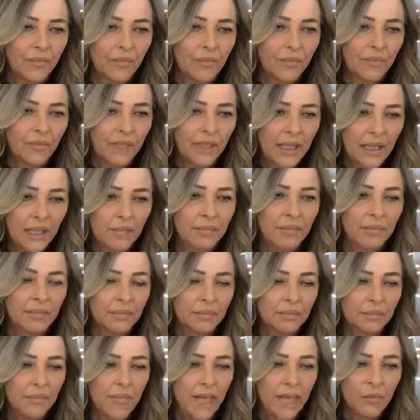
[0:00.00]
Yep.
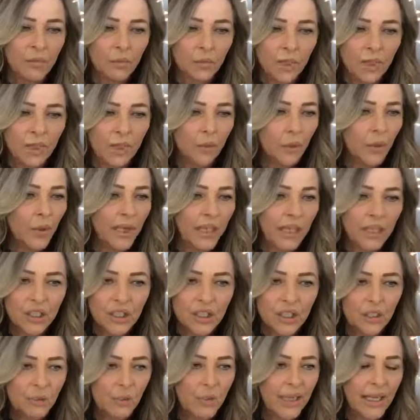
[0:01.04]
And
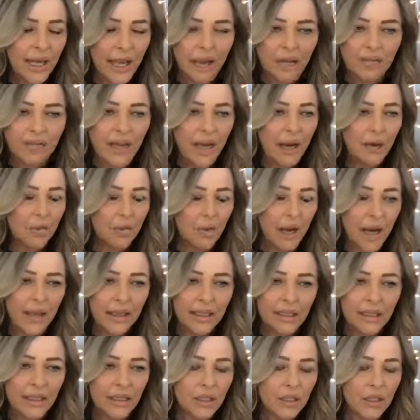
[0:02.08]
we have that
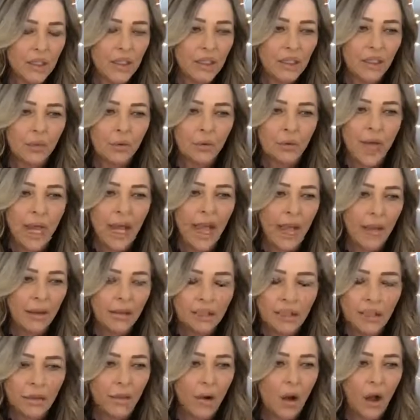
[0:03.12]
right to
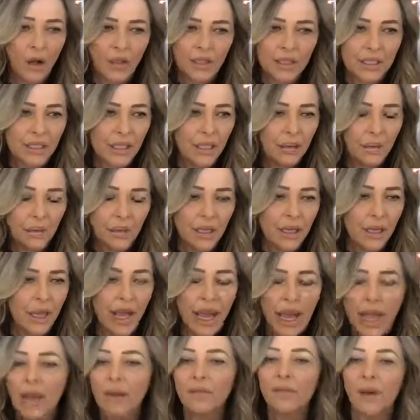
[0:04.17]
also
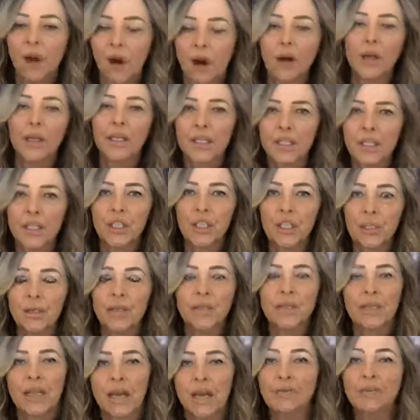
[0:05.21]
have our
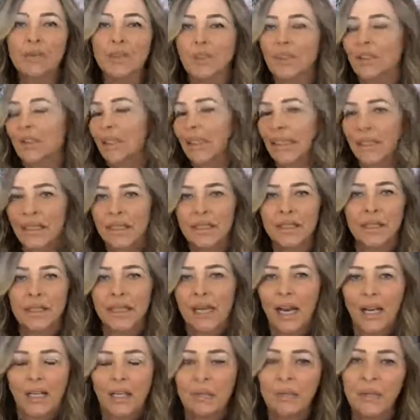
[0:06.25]
issues covered in the
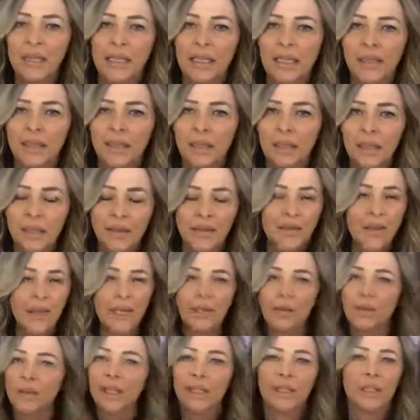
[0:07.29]
IEP. They
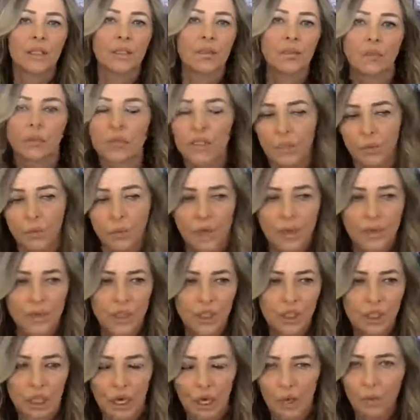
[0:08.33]
don't get to run the
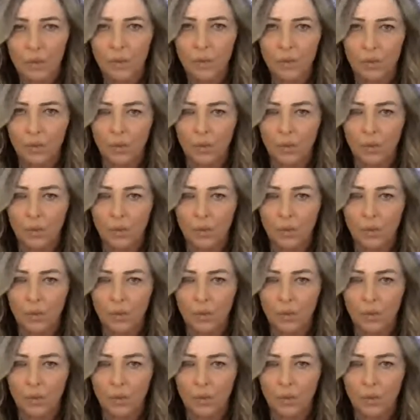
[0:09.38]
show.